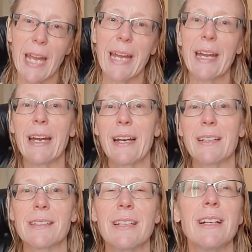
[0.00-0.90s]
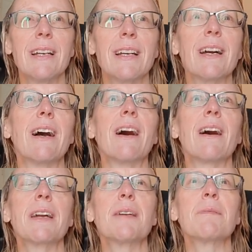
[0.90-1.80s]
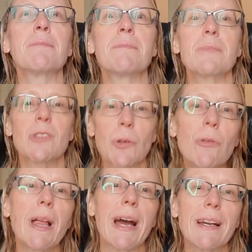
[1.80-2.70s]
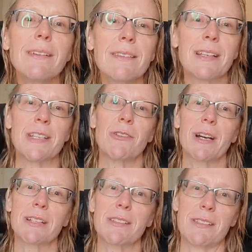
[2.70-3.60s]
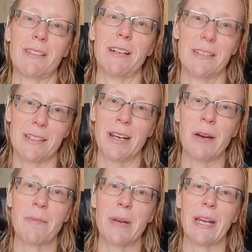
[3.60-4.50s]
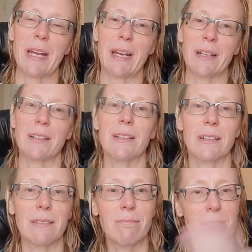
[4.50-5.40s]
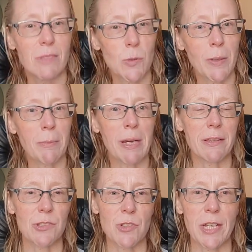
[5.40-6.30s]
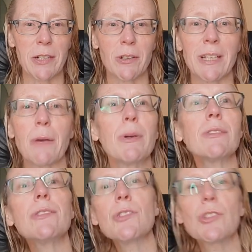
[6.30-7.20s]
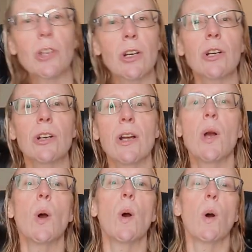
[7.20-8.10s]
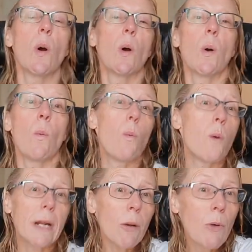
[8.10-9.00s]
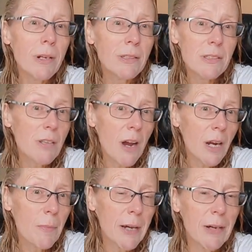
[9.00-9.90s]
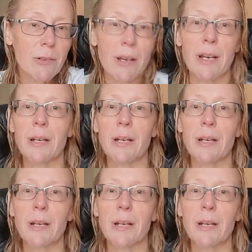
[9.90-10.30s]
and I am so glad that you guys decided to come and swing by this channel. And I wasn't sure what I wanted to talk about.